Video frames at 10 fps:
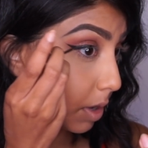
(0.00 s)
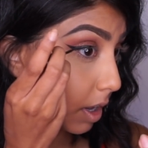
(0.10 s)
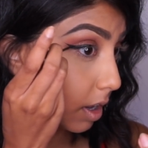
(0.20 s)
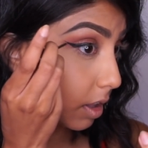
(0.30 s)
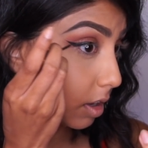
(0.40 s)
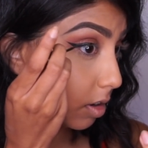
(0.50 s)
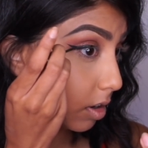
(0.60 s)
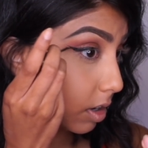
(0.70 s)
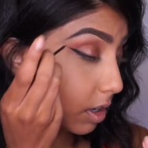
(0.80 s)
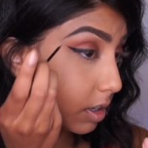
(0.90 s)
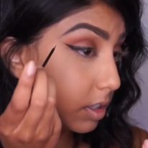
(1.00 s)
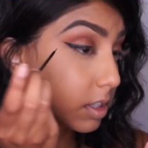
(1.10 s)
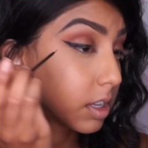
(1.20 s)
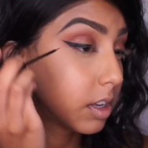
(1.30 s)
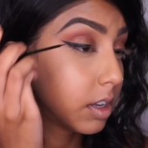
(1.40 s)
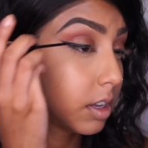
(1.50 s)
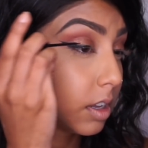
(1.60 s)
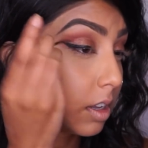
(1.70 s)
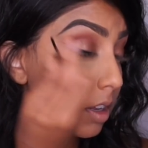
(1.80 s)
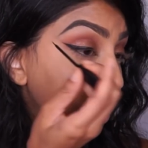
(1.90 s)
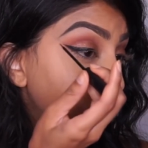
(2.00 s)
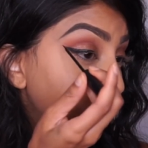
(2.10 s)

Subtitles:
my eyeliner because